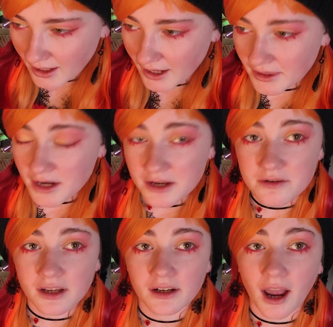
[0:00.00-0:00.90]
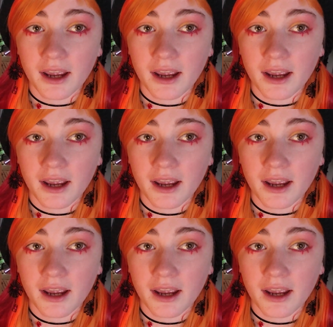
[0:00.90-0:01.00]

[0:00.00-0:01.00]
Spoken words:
And then you can